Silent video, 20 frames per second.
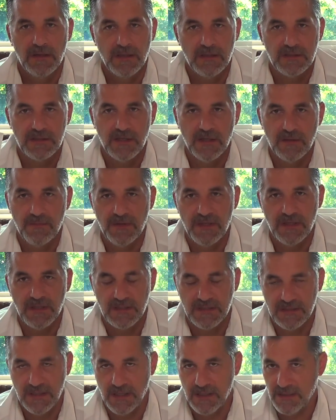It's going to be
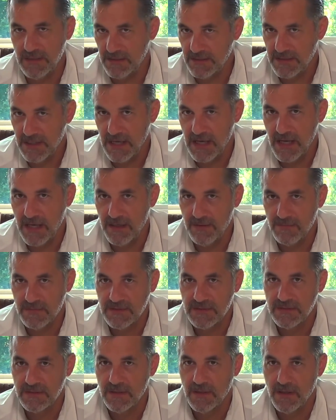exciting
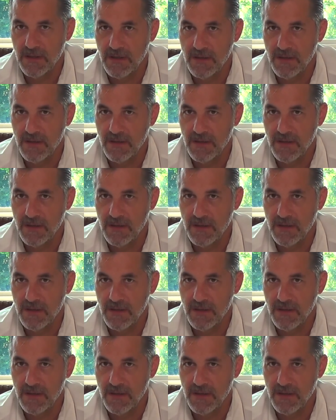times.